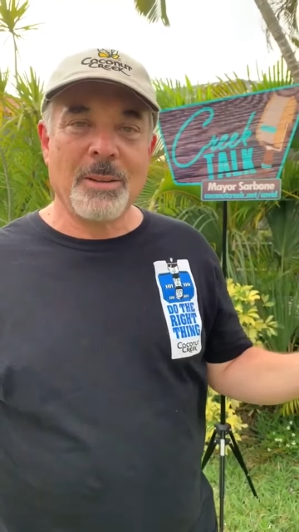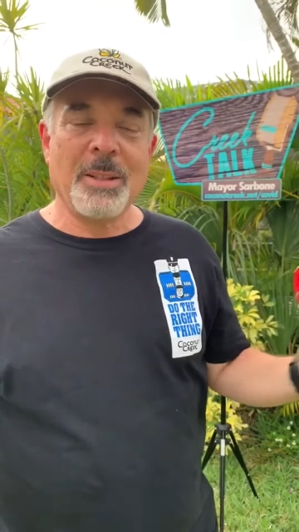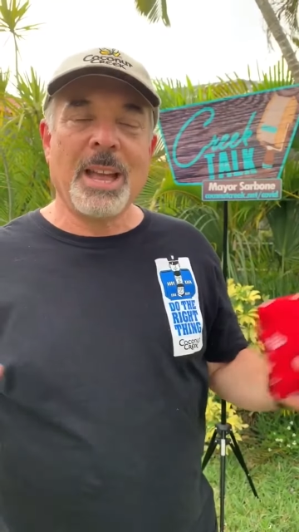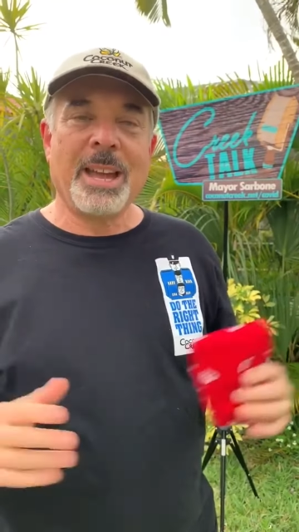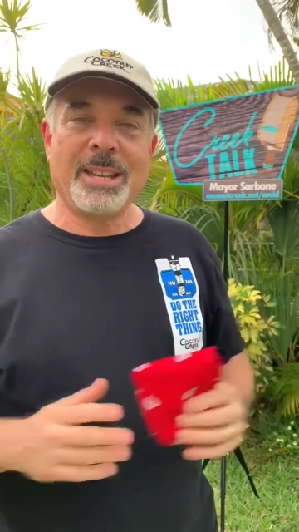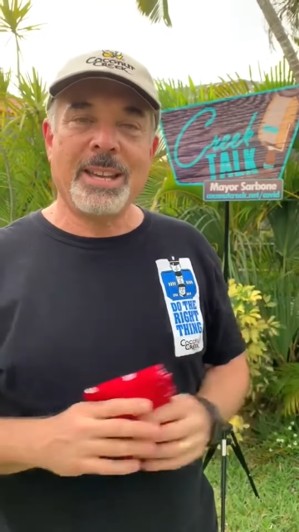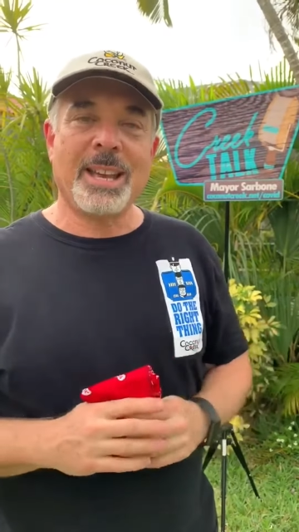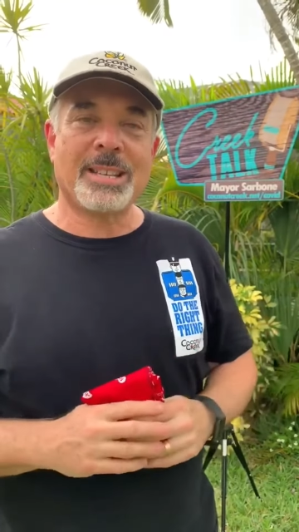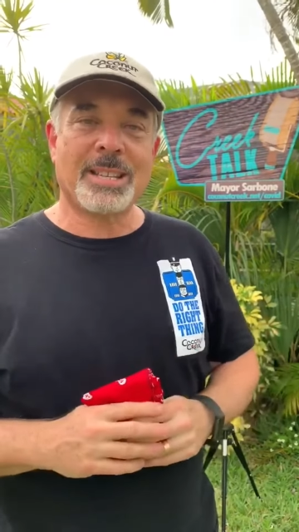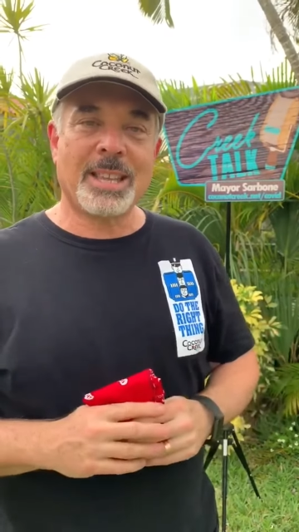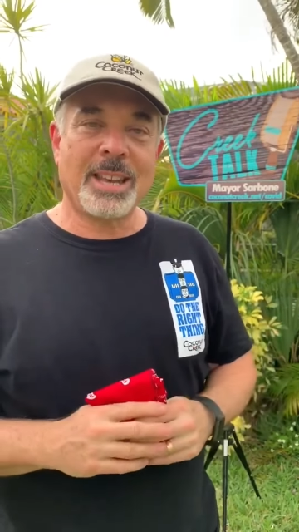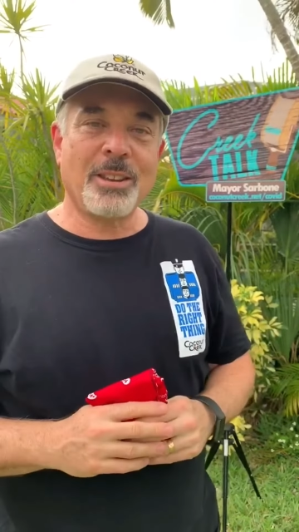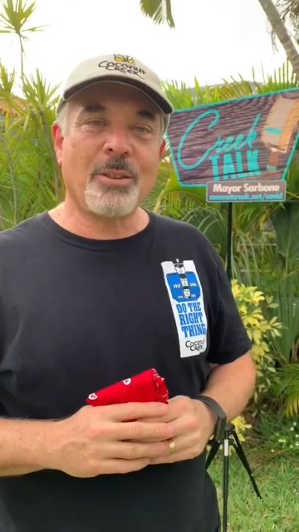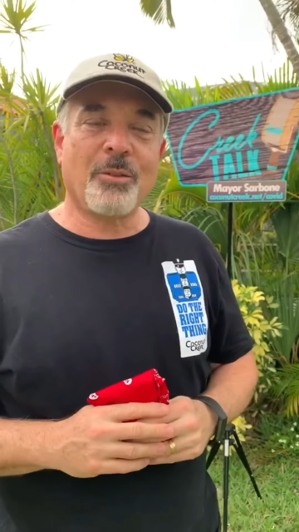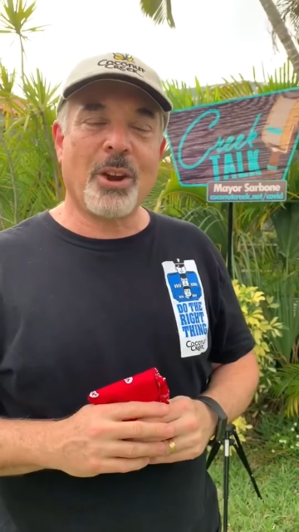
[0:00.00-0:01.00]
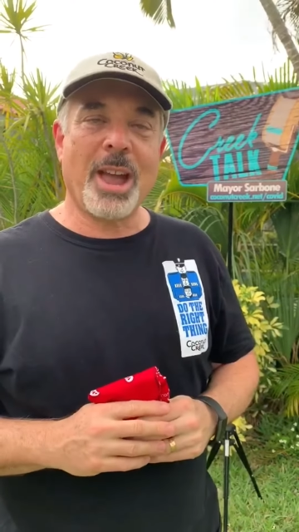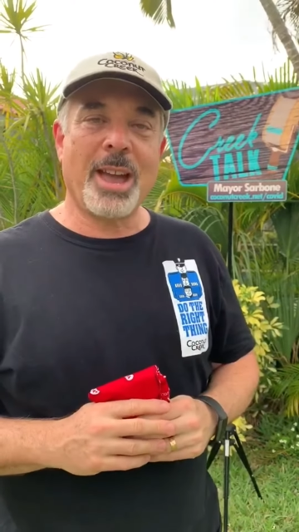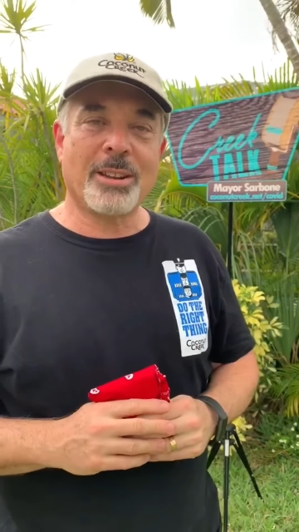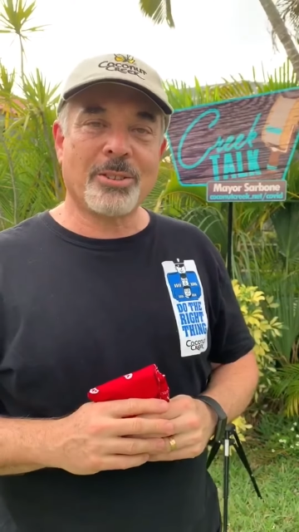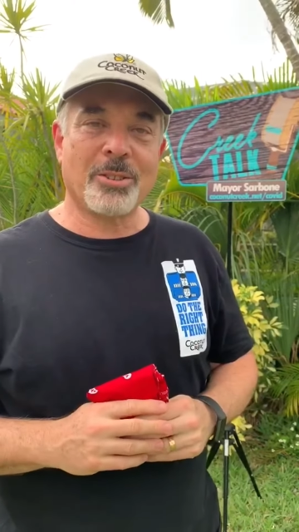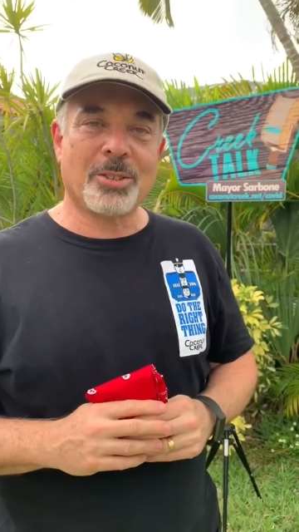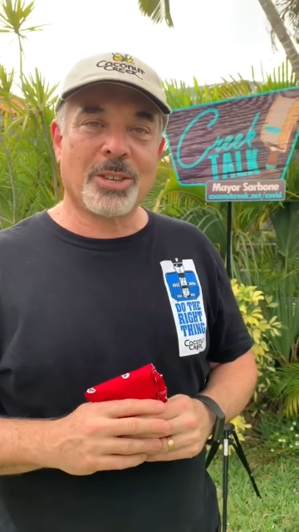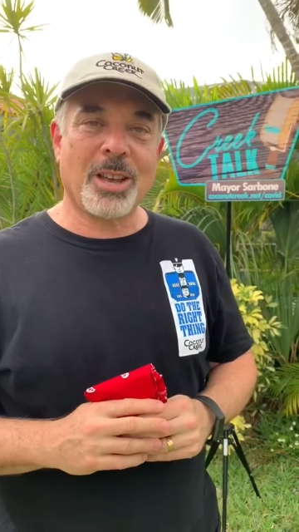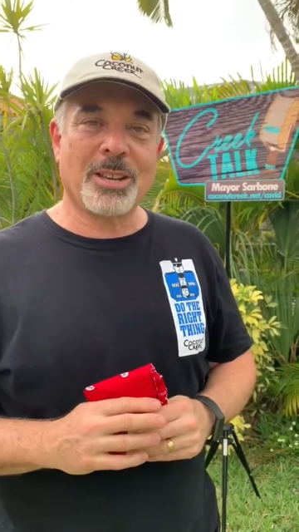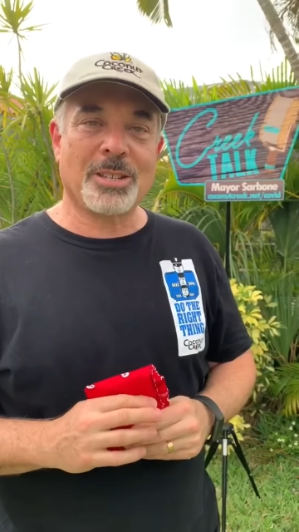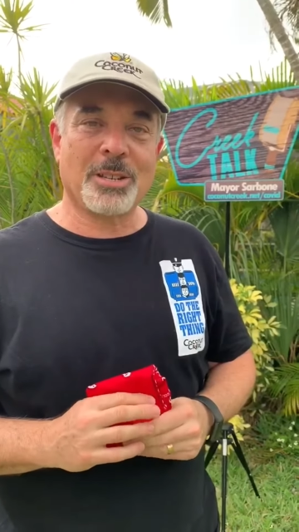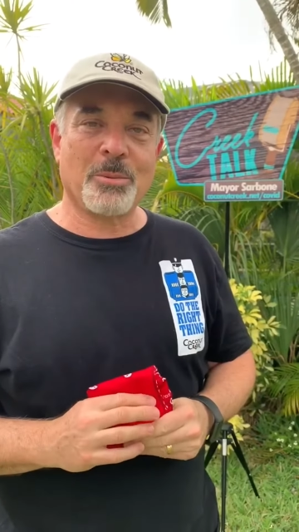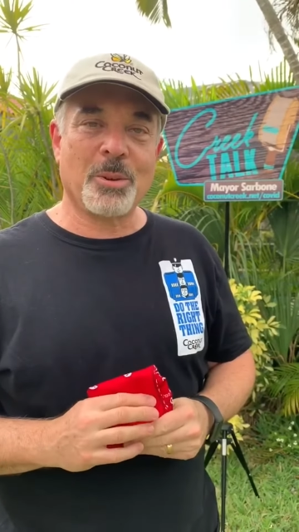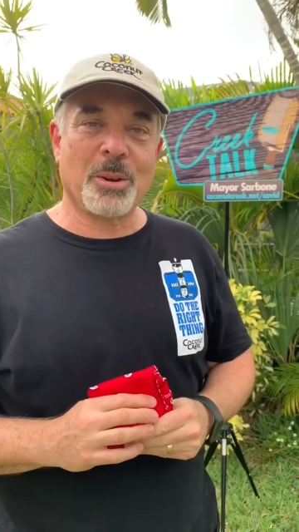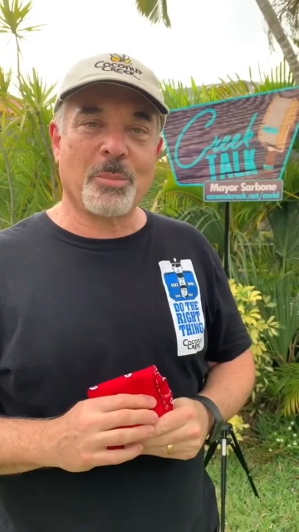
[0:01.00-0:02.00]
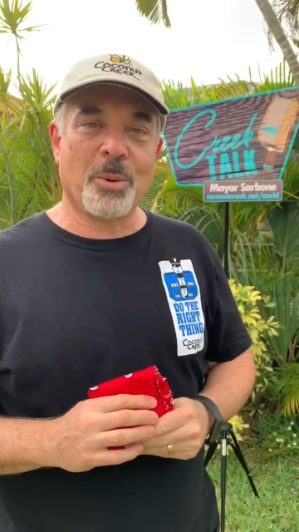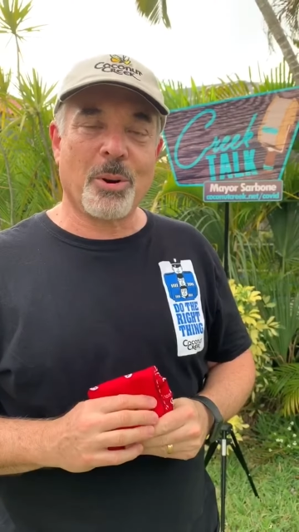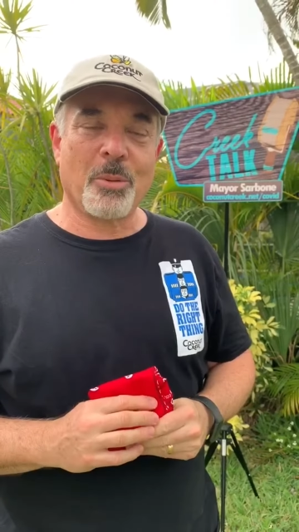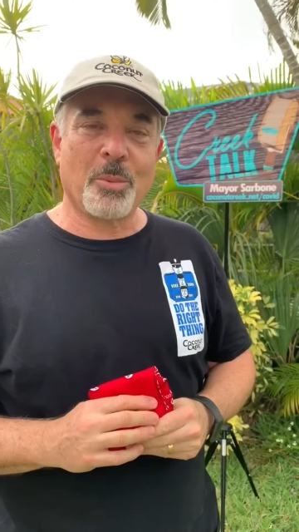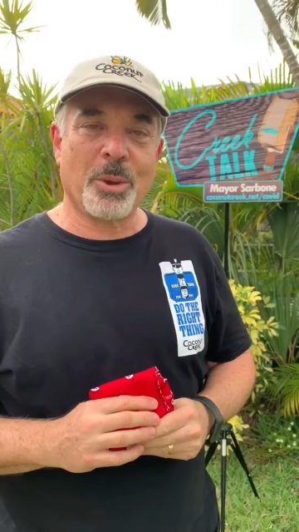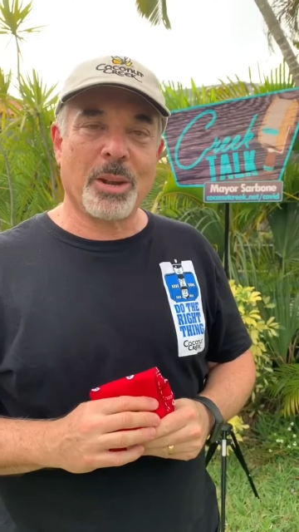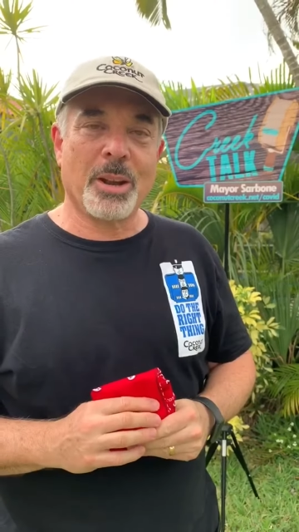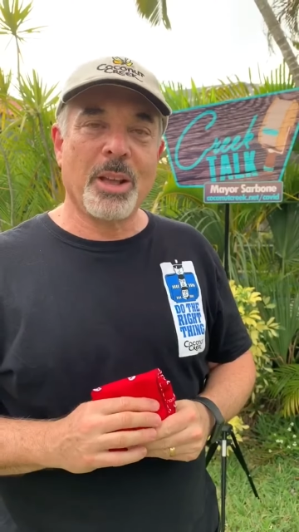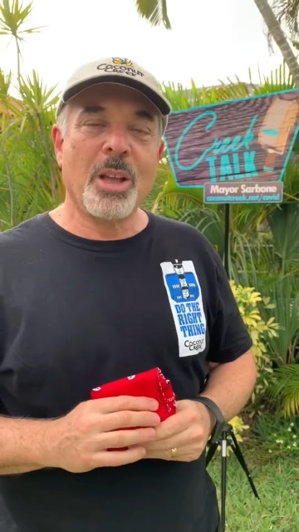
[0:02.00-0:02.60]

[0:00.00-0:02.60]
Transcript: And yes, thank you for exercising when appropriate.